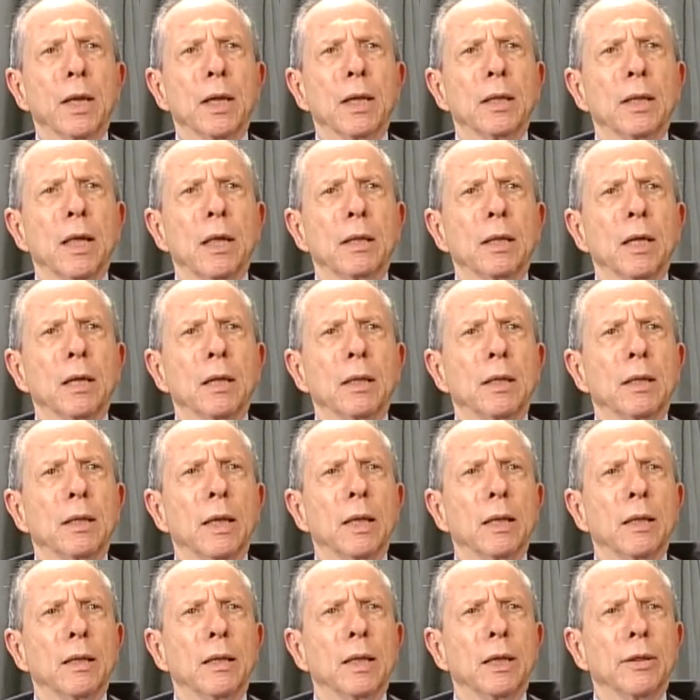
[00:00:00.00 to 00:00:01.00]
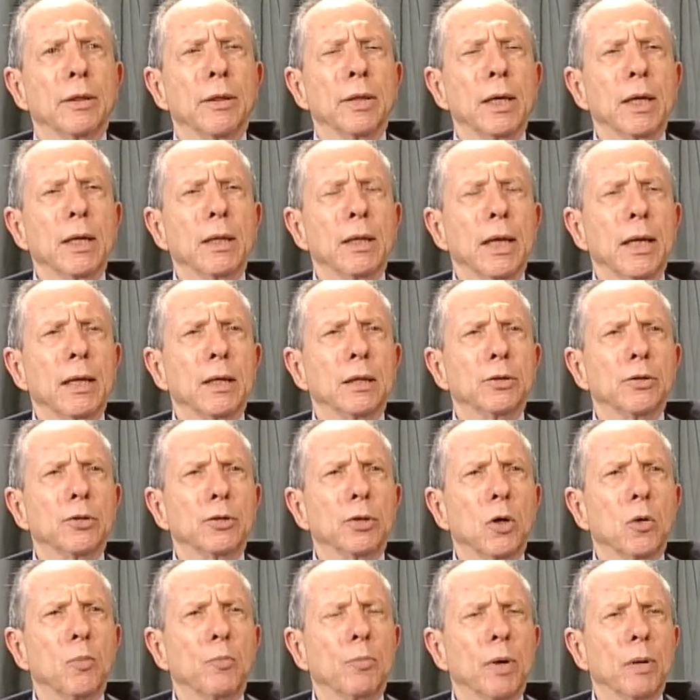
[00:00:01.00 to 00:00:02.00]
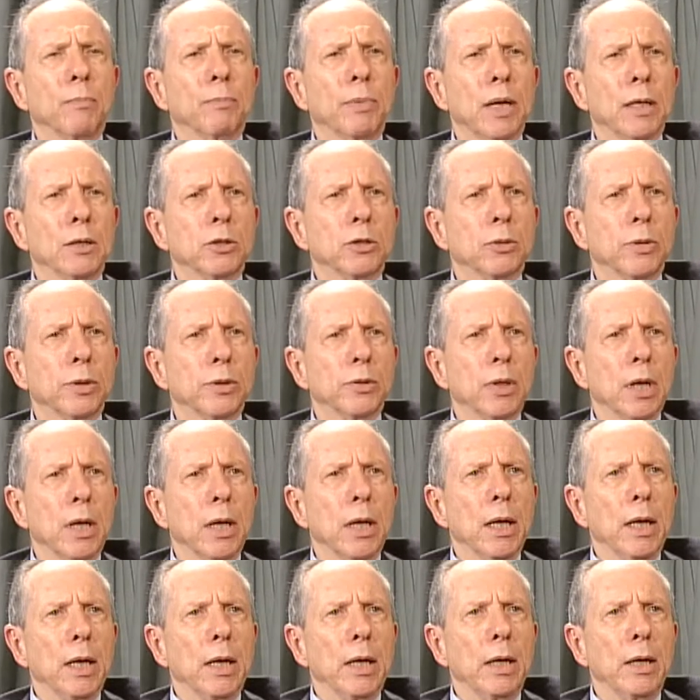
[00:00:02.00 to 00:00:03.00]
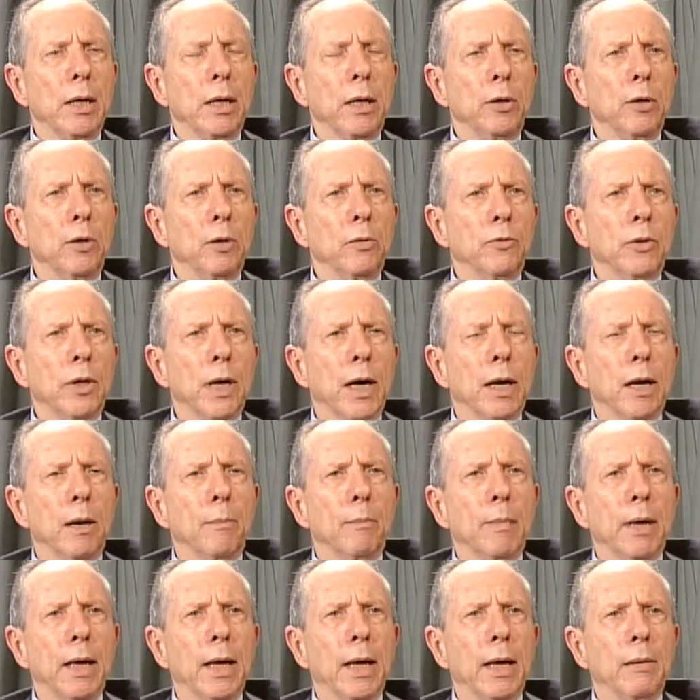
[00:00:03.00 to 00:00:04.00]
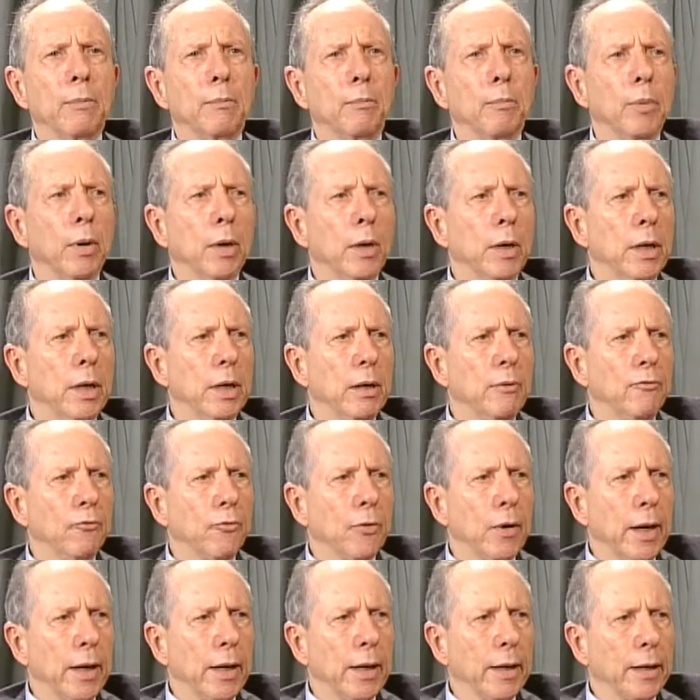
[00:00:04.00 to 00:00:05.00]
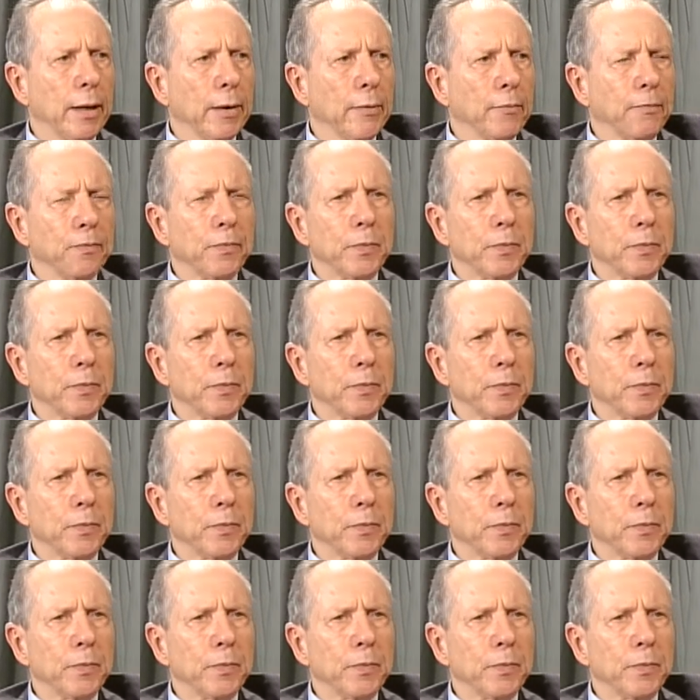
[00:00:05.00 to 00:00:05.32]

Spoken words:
the thing that is so preposterous, here you've got a man, Barney Frank.